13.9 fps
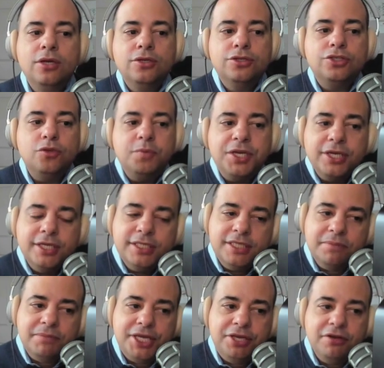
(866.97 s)
So because the
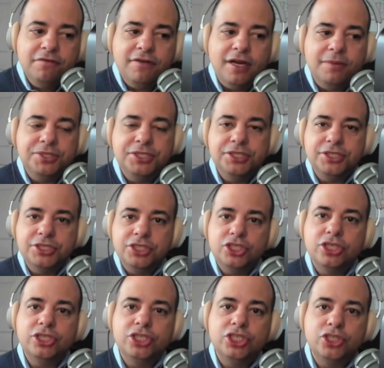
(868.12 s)
menu of options is
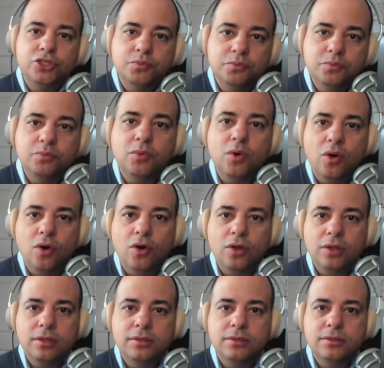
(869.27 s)

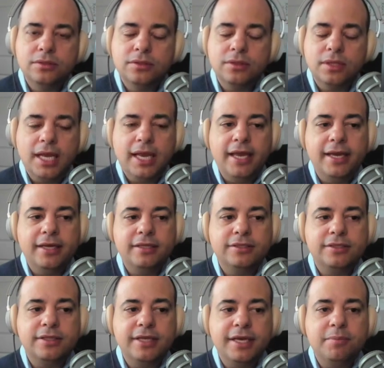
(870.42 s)
small and
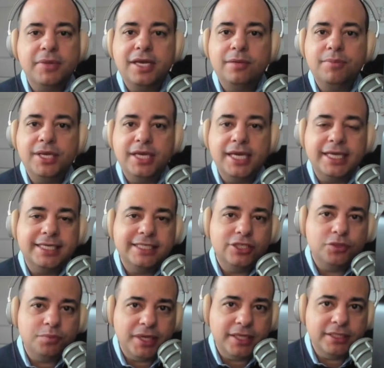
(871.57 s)
they might be
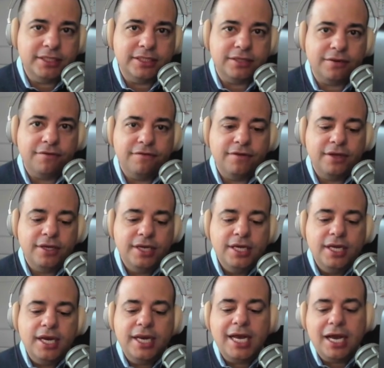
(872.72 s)
expensive,
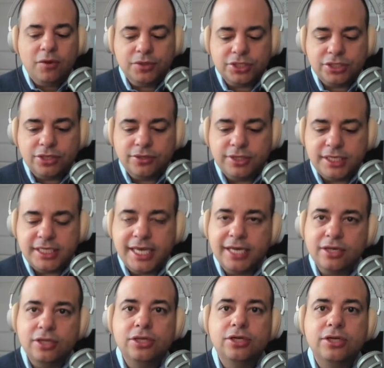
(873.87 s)
now we're starting to take
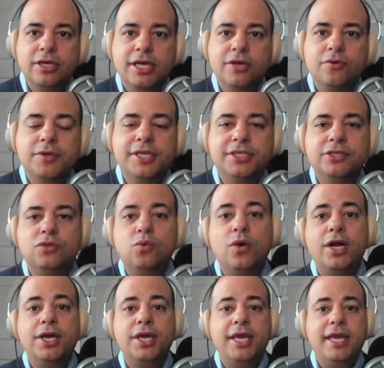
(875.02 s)
a look at reasons
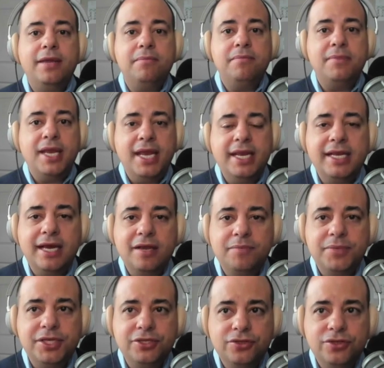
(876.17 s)
why it may not
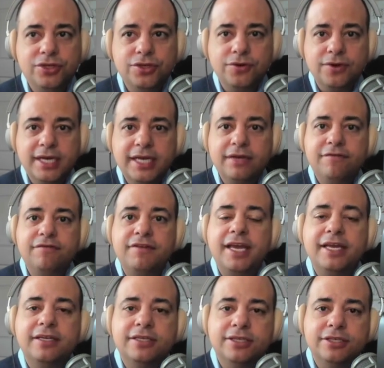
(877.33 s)
be to your
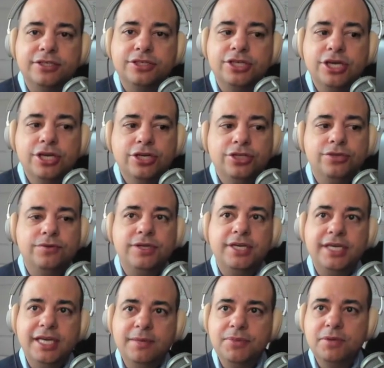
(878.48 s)
advantage to
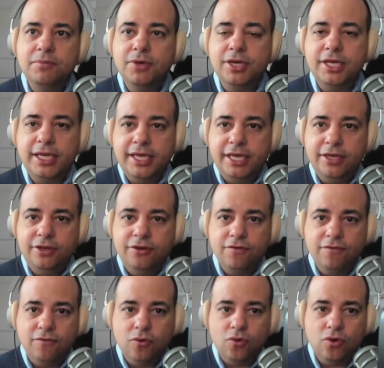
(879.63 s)
keep the money in your
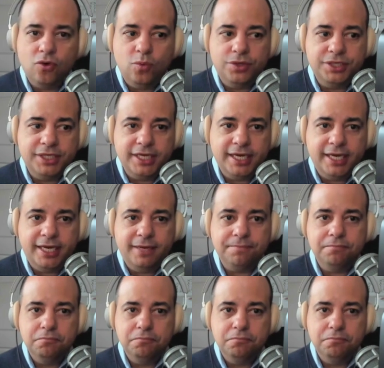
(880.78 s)
401k